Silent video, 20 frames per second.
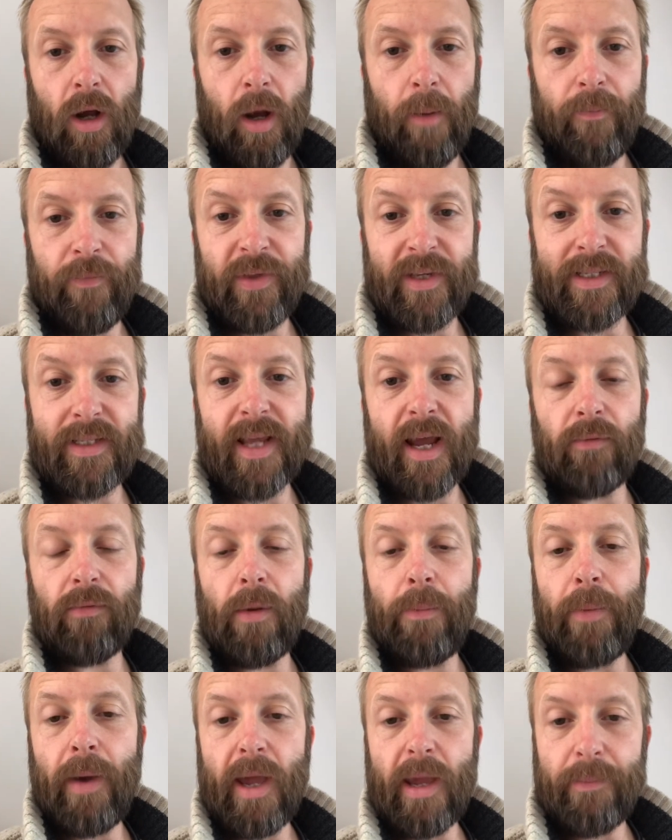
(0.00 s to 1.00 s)
These debt
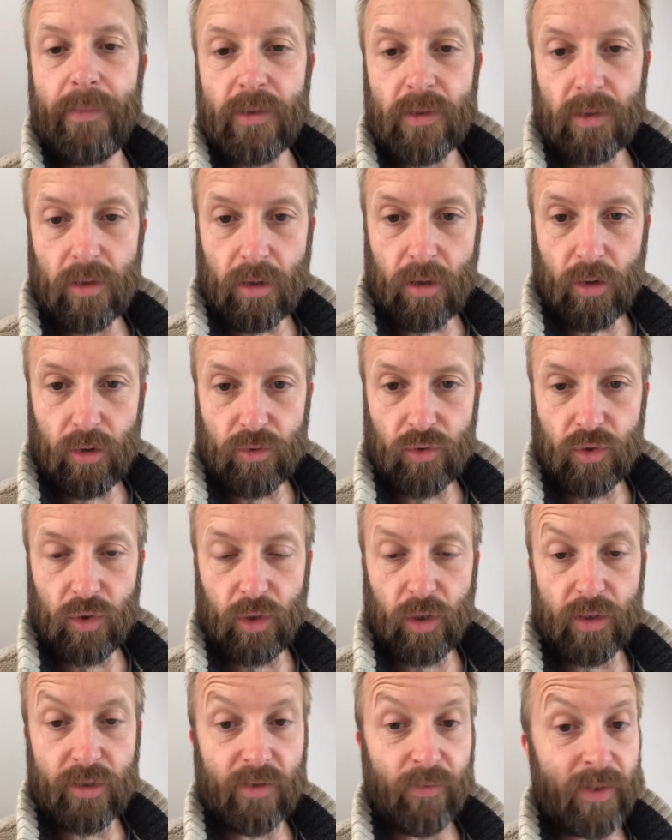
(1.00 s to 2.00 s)
repayments are
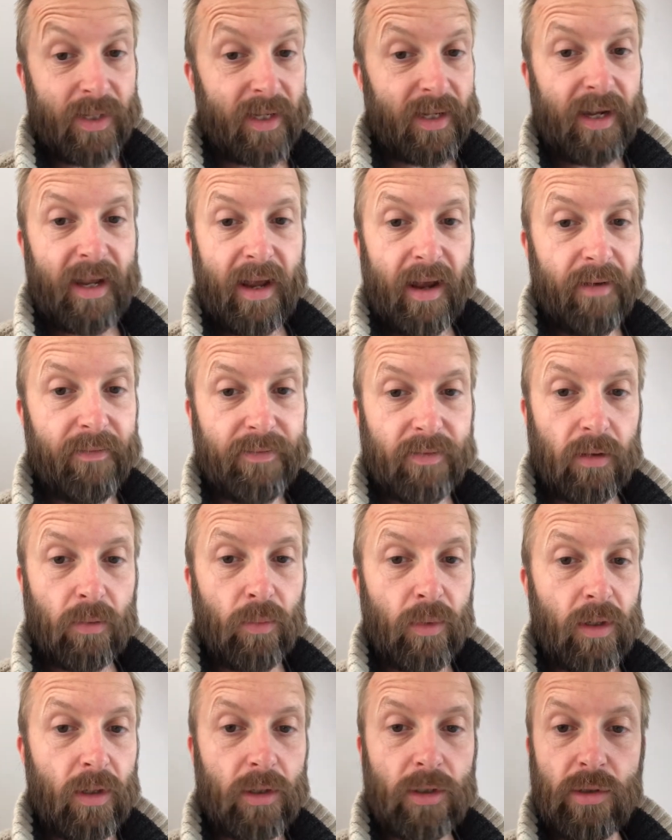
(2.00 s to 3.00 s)
costing us. If we didn't have them,
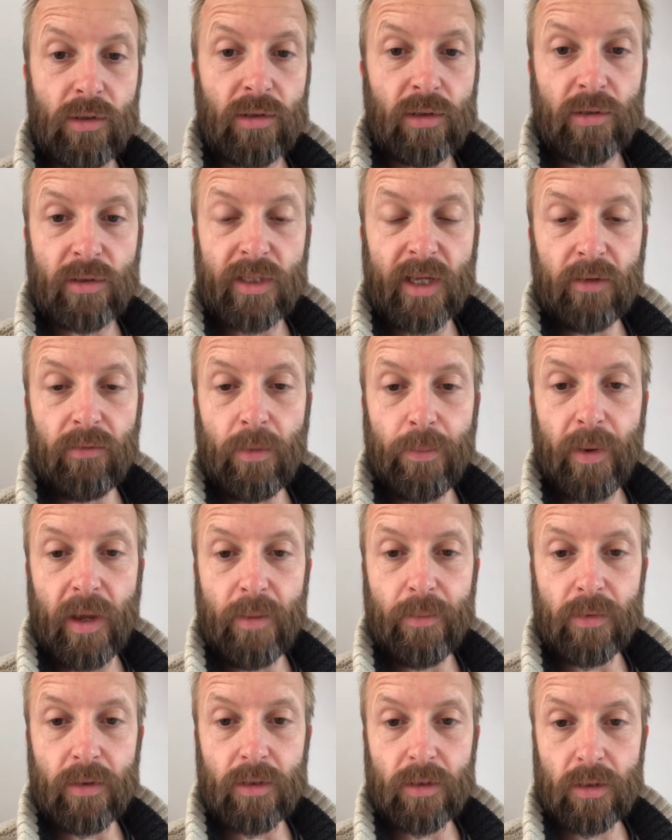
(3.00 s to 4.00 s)
we could use those debt
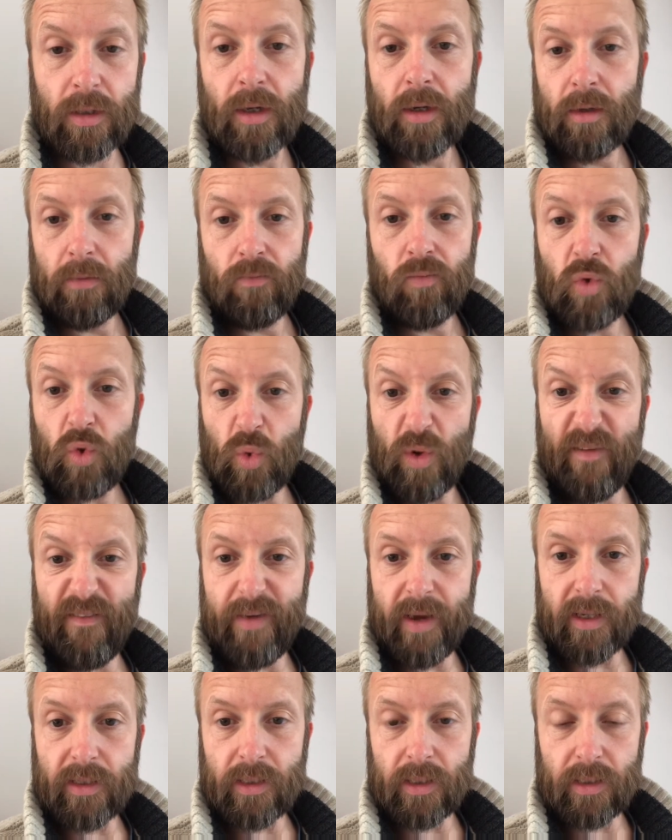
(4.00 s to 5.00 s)
repayments to
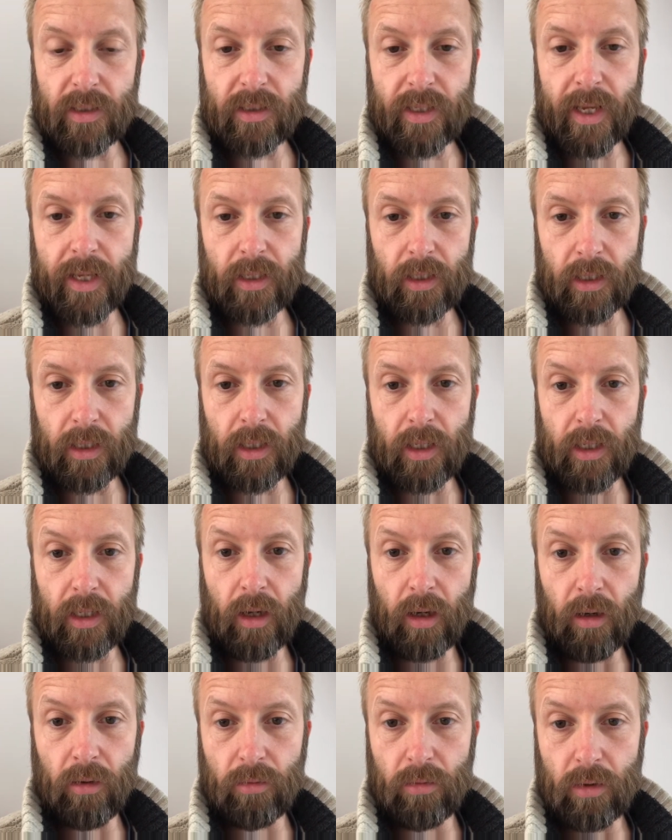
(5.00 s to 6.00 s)
invest instead in
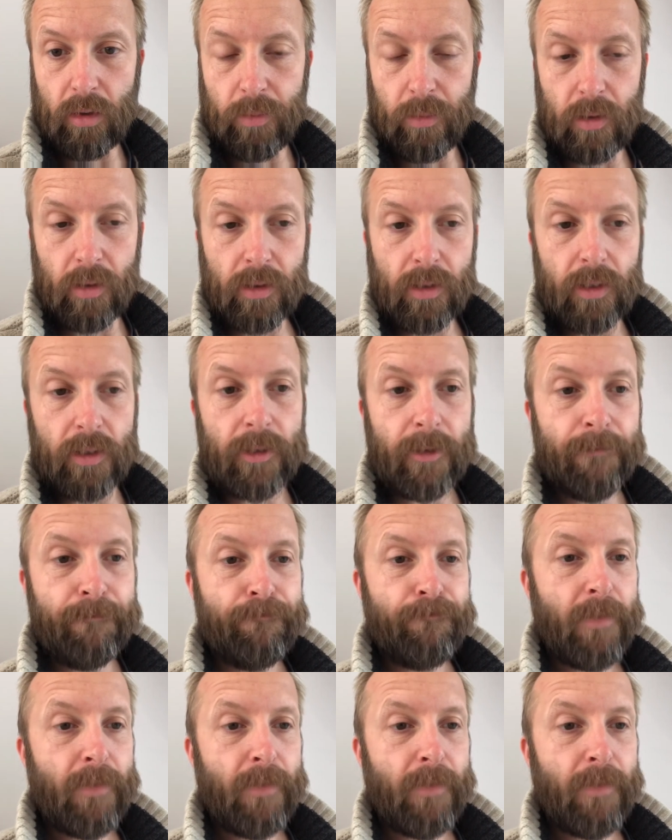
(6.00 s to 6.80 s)
our local communities.